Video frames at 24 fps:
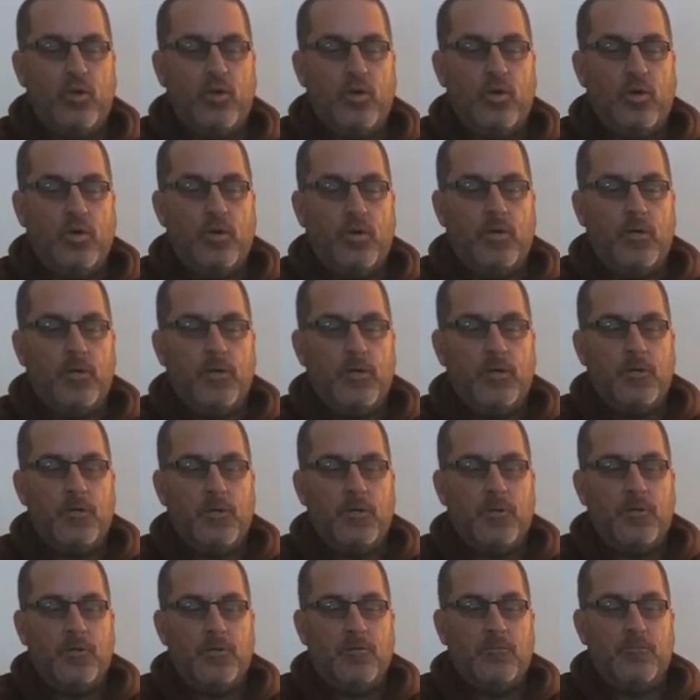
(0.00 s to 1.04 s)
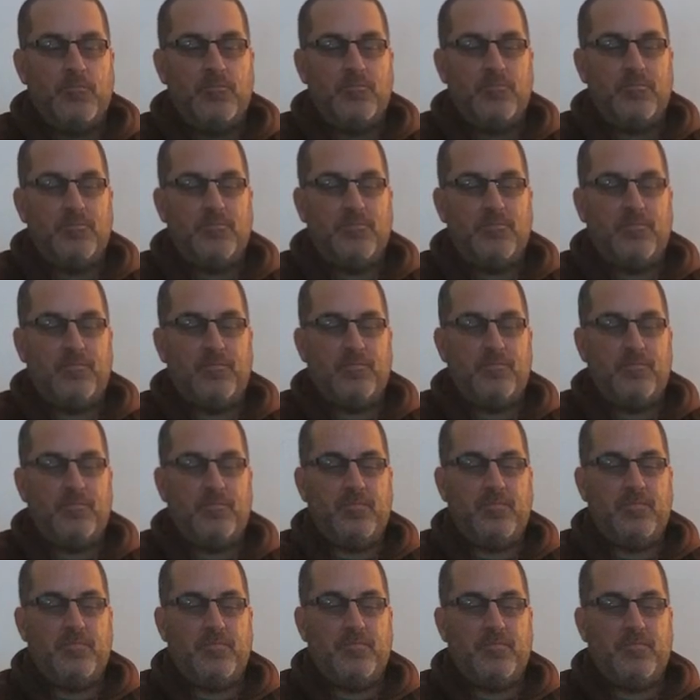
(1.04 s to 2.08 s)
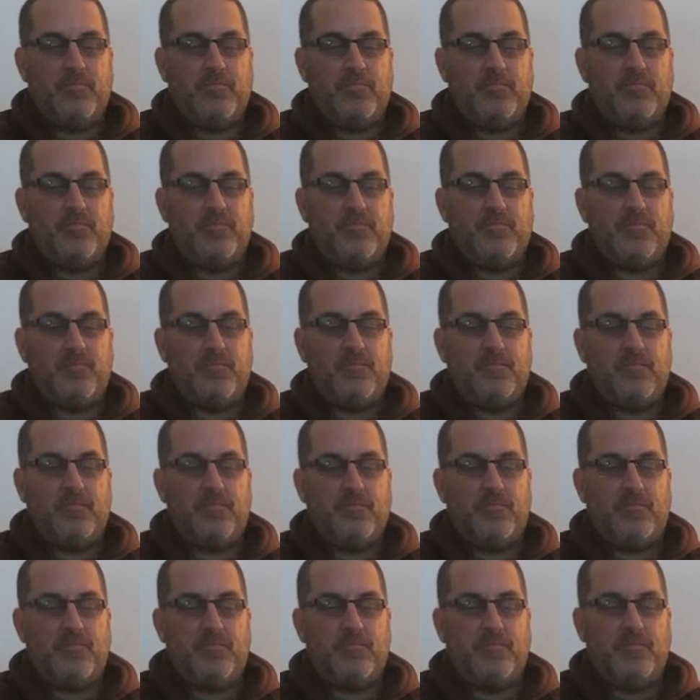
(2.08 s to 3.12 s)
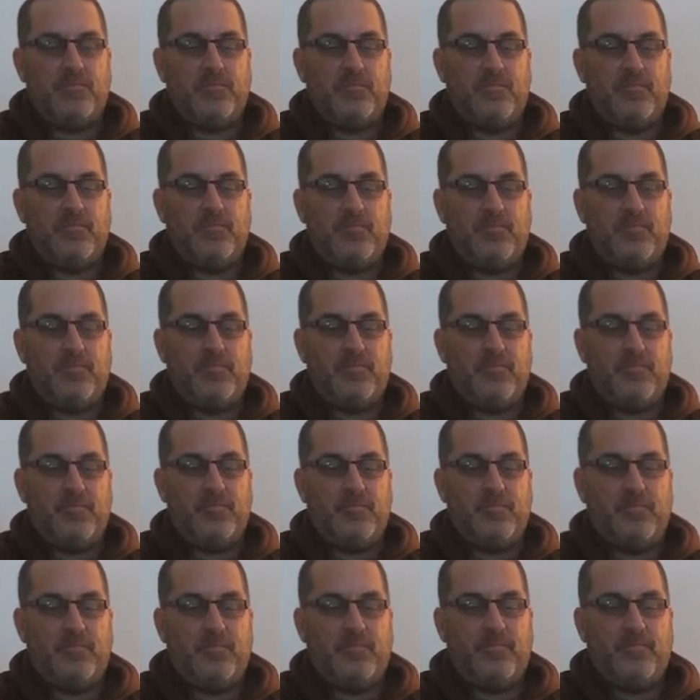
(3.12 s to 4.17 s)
[no speech]